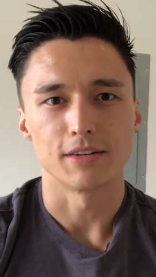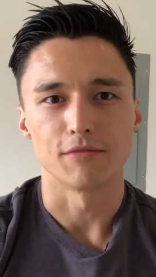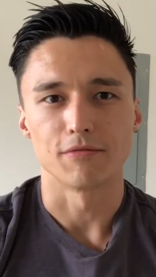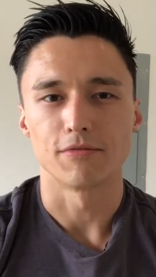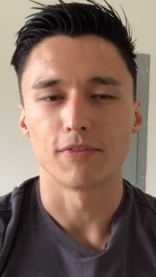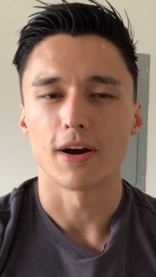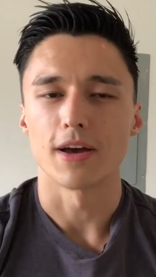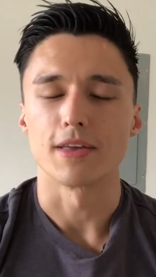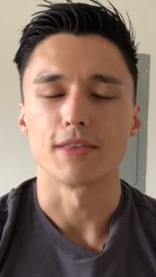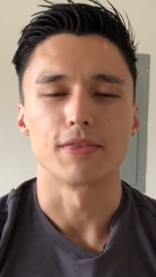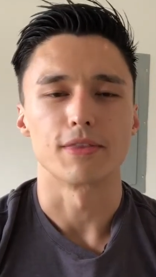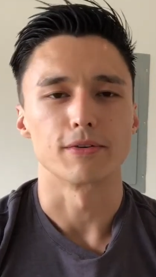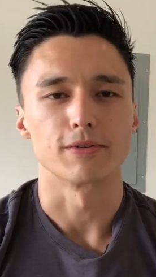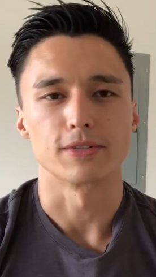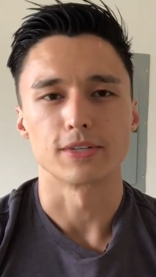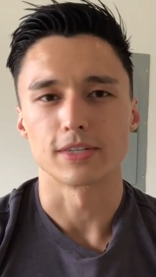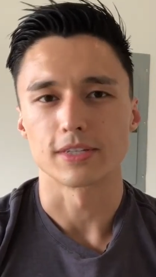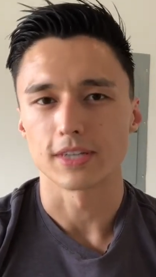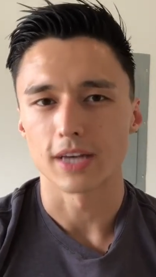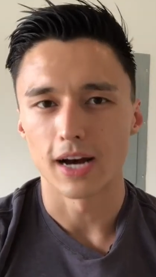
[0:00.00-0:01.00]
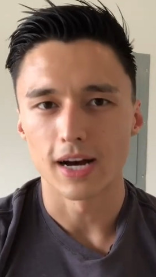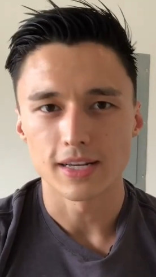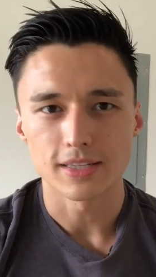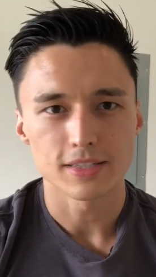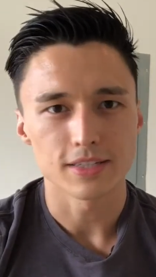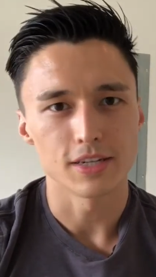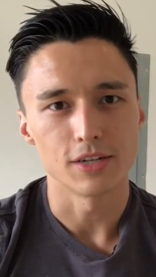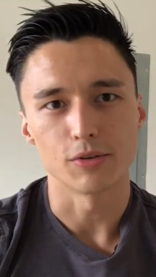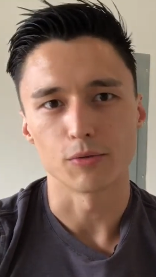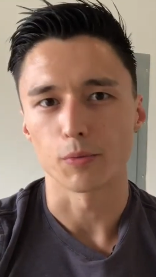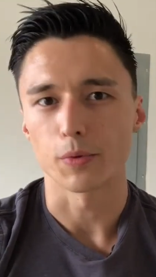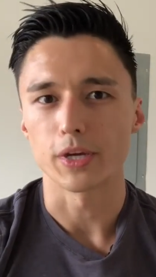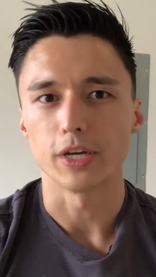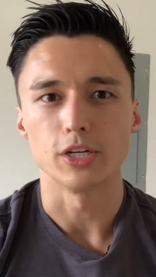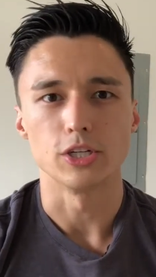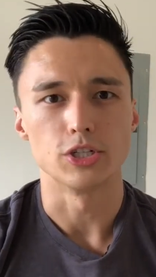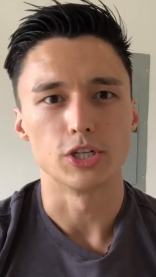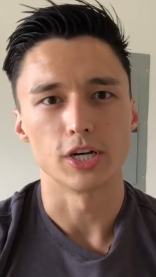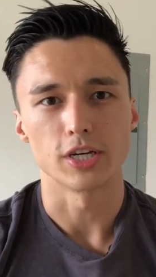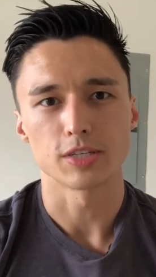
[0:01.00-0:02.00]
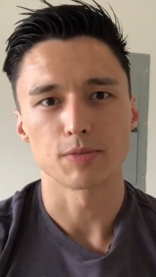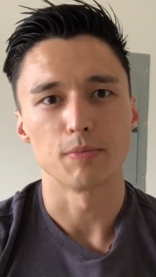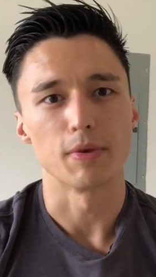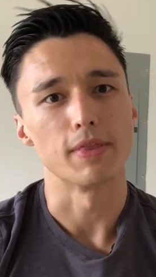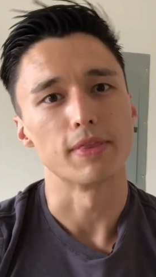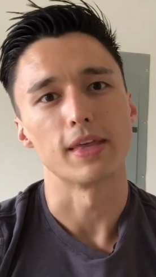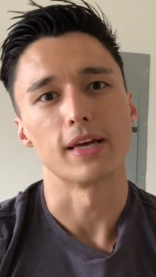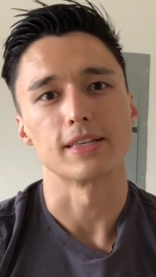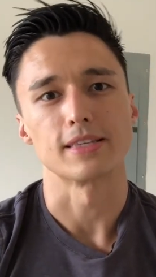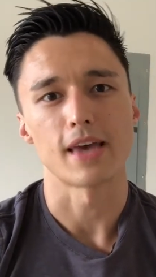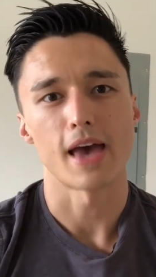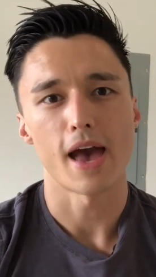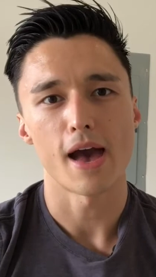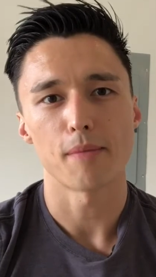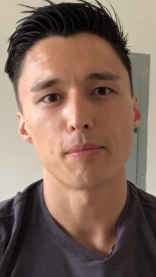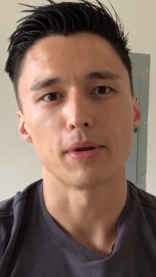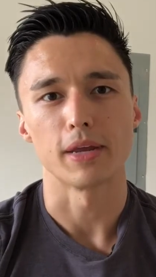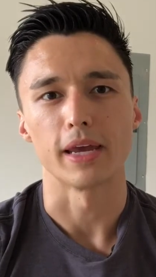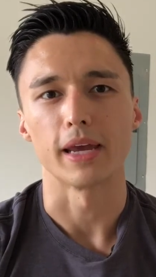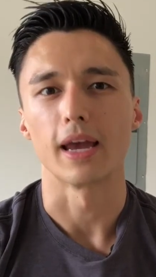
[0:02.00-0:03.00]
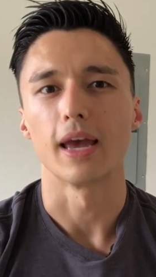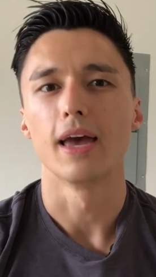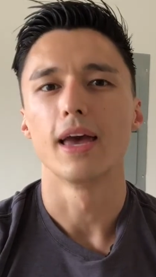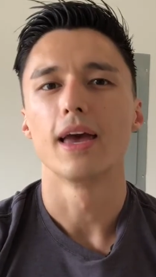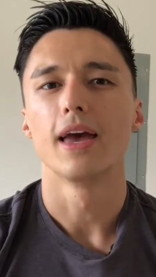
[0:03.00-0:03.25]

fight. There's this constant readjustment that's happening,